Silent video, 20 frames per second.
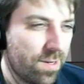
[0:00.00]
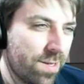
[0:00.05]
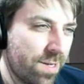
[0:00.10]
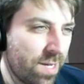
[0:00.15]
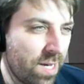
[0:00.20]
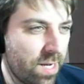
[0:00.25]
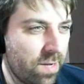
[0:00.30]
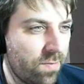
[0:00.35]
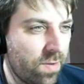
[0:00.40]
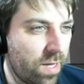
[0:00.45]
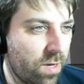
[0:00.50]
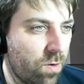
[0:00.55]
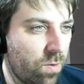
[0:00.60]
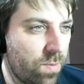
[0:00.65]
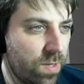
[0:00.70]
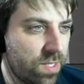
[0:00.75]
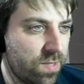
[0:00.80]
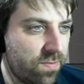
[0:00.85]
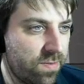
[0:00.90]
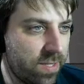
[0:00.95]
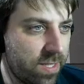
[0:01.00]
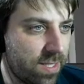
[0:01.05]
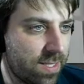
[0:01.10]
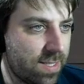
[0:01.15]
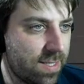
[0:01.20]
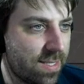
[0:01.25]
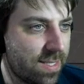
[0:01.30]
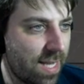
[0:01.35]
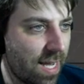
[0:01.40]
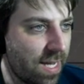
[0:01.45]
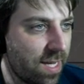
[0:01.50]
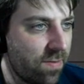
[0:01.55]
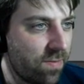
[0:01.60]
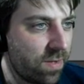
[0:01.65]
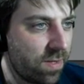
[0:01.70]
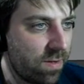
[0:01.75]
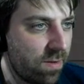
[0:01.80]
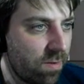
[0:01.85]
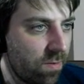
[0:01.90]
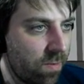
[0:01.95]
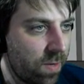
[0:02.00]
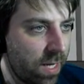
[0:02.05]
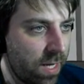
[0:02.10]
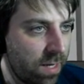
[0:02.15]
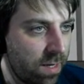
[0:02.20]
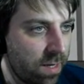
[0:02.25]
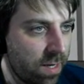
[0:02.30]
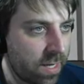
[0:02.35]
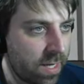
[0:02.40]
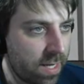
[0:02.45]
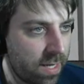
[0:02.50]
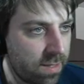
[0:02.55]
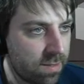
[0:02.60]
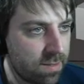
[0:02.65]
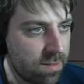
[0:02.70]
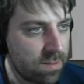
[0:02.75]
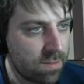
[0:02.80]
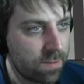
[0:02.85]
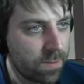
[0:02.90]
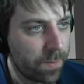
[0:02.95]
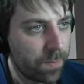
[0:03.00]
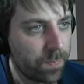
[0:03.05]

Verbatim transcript: kind of like almost for the sake of it in a way, I guess.